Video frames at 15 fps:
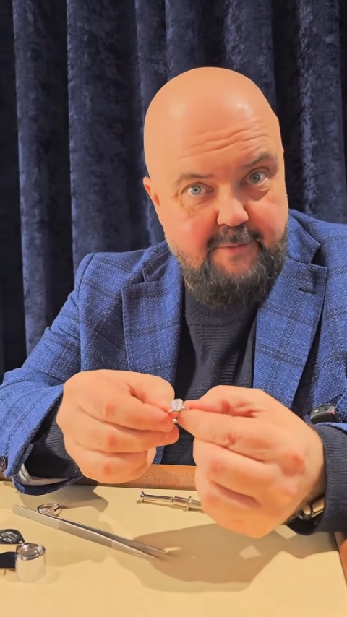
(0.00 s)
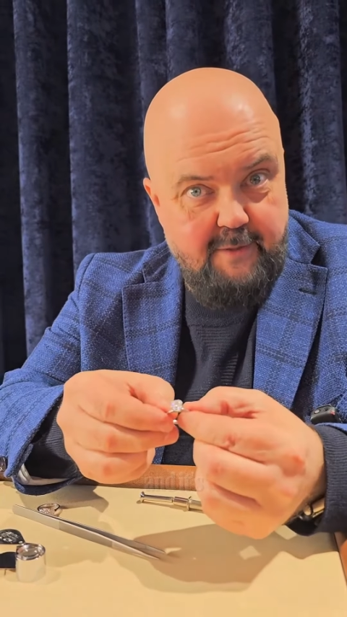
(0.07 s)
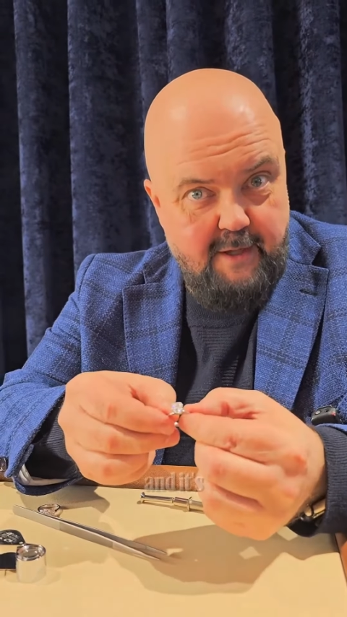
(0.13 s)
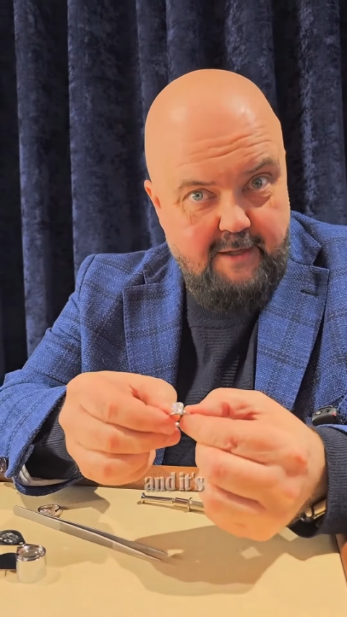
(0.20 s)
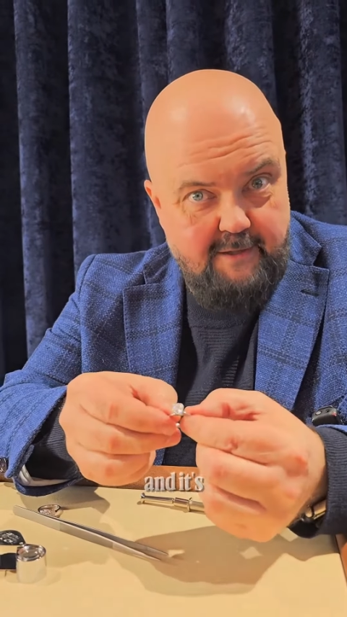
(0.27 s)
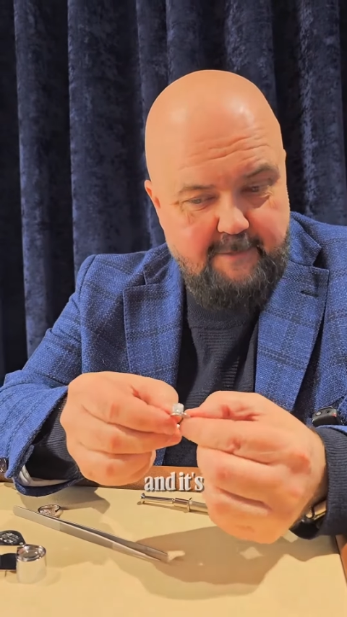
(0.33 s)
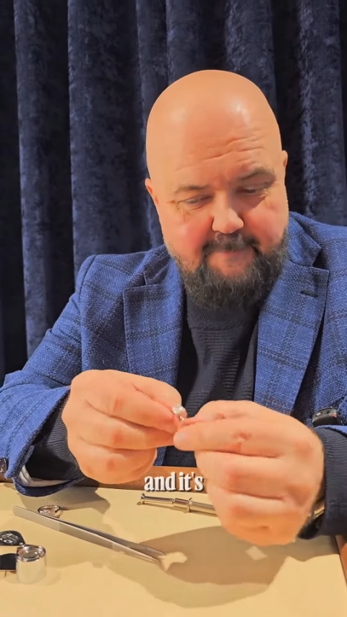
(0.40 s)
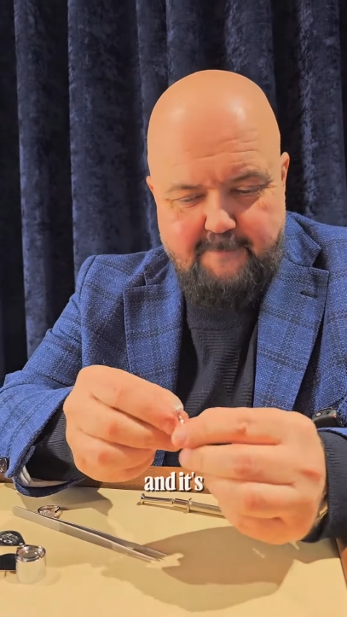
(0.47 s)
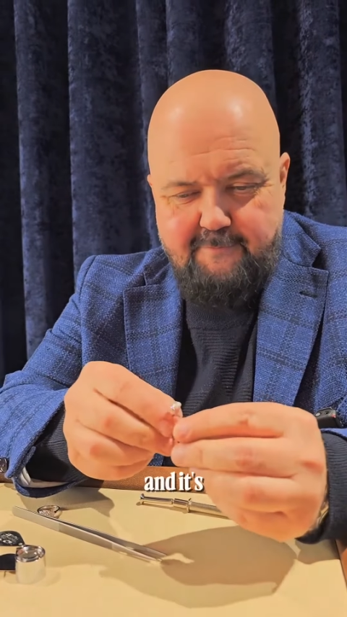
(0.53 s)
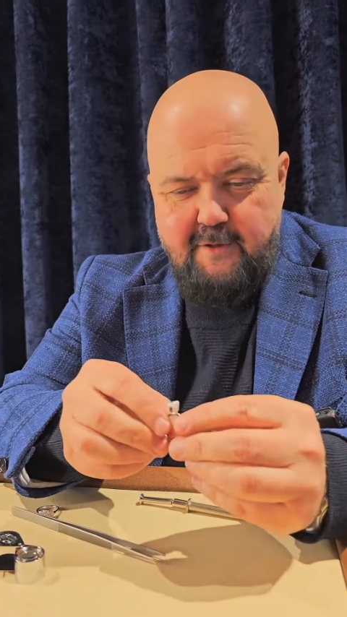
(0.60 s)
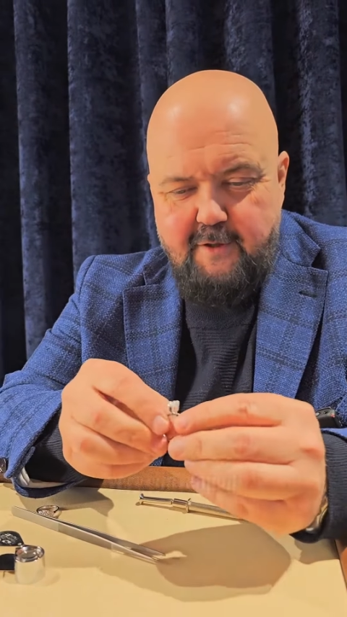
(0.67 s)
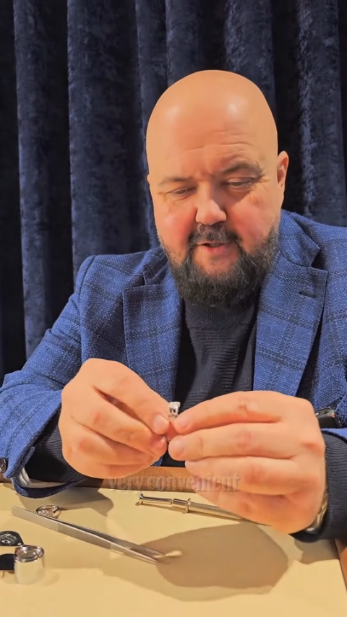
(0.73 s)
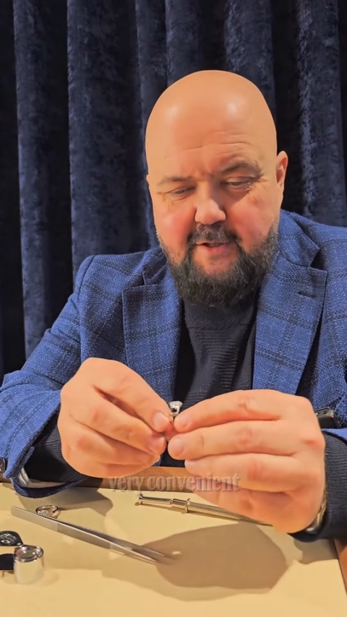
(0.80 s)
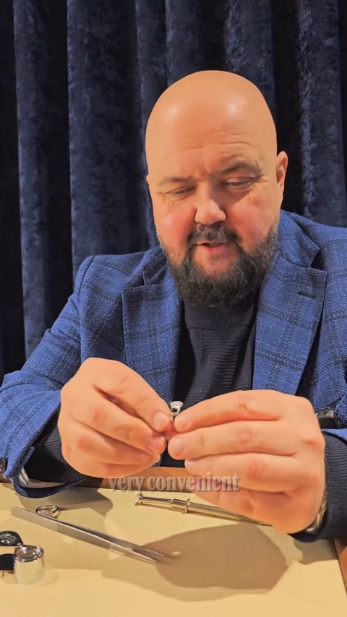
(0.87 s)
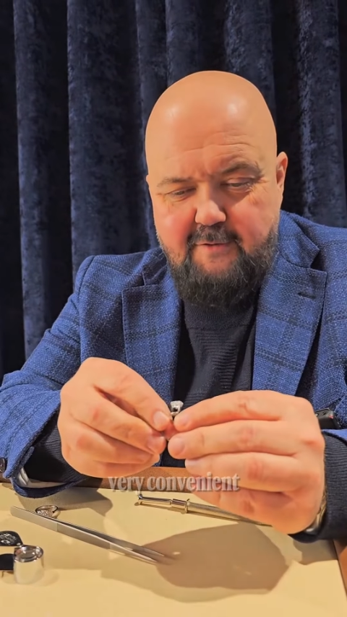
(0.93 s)
And it's
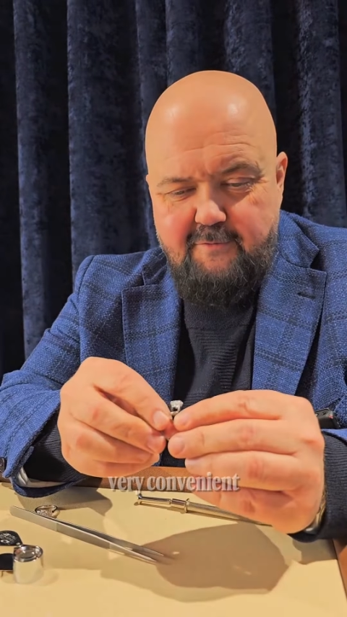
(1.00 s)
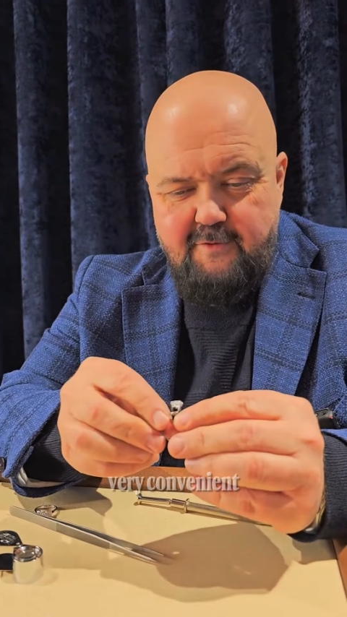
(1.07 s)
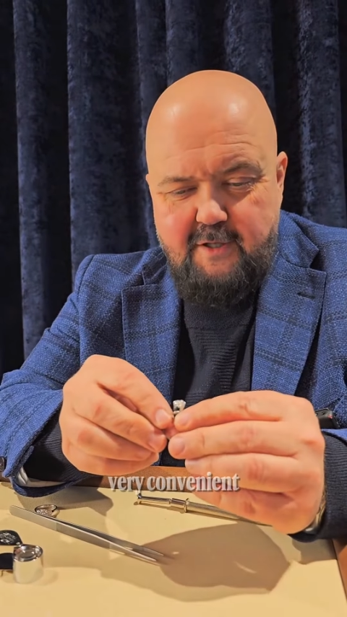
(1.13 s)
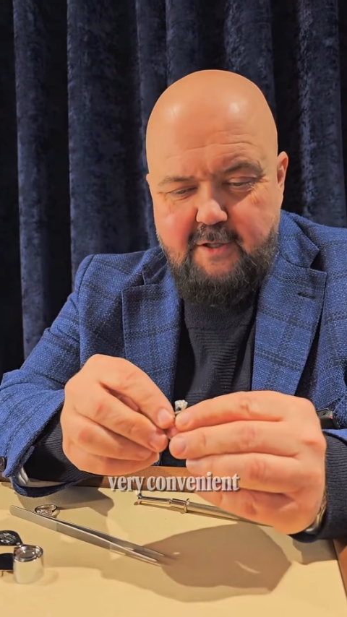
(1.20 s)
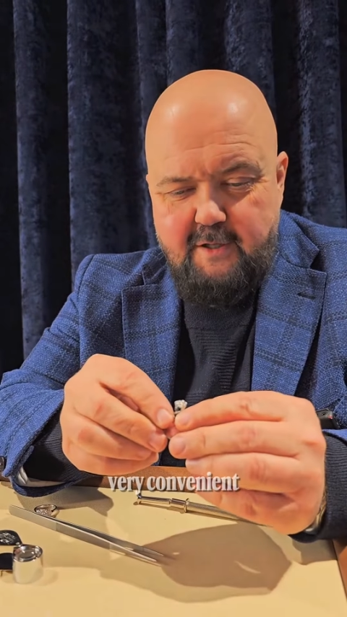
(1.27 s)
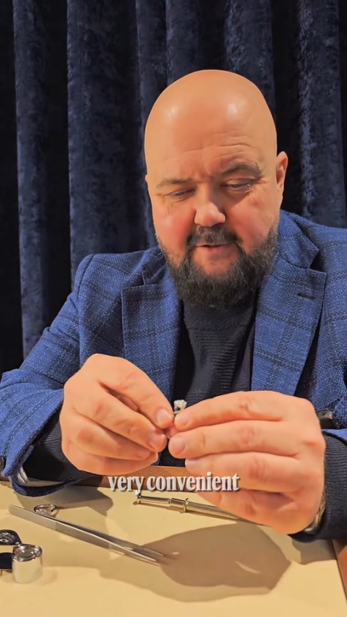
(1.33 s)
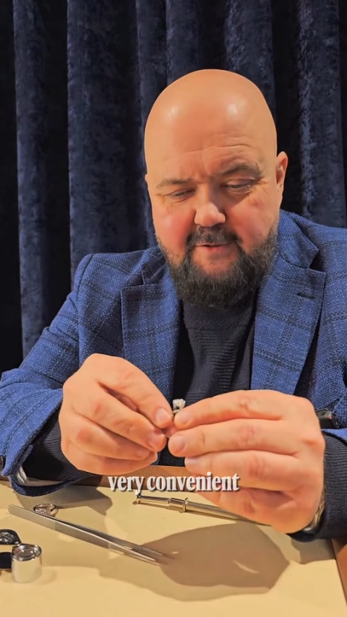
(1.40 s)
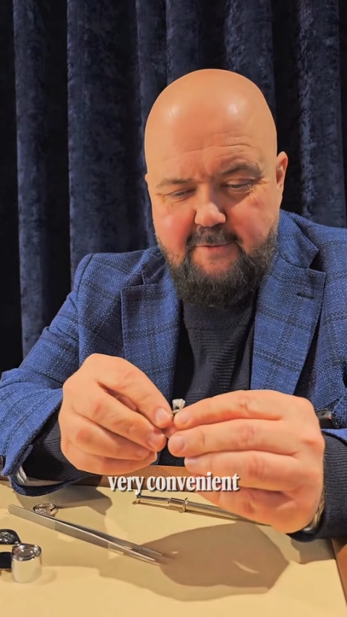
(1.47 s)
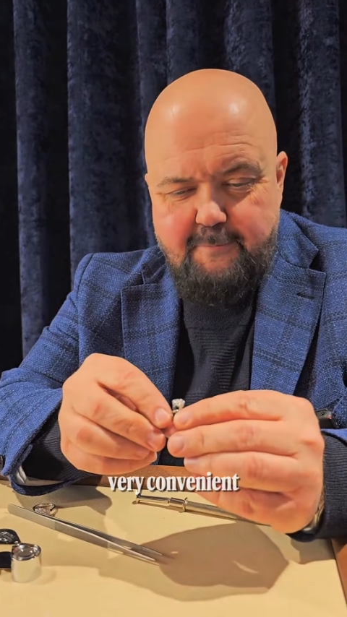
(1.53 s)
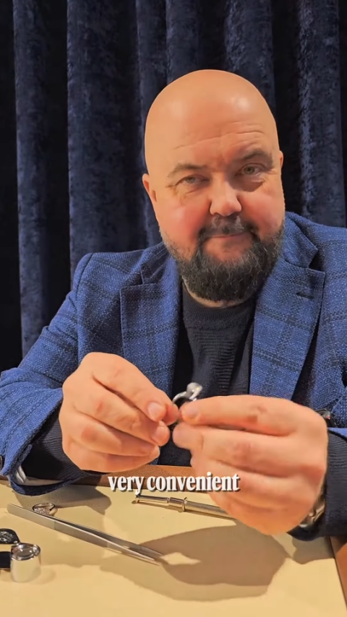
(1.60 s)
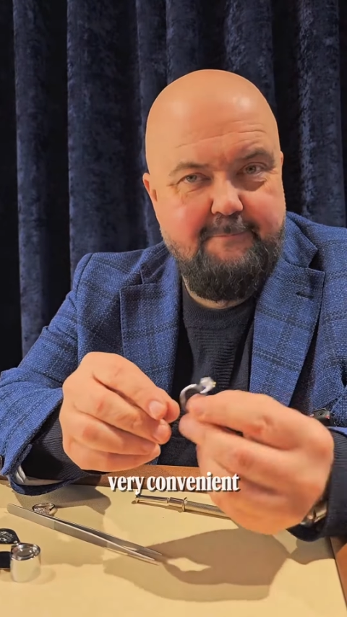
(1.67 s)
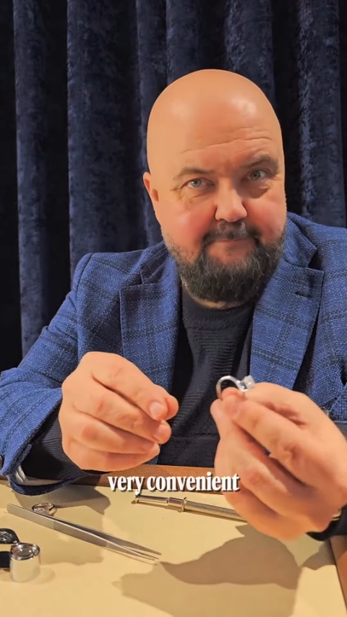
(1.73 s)
very convenient.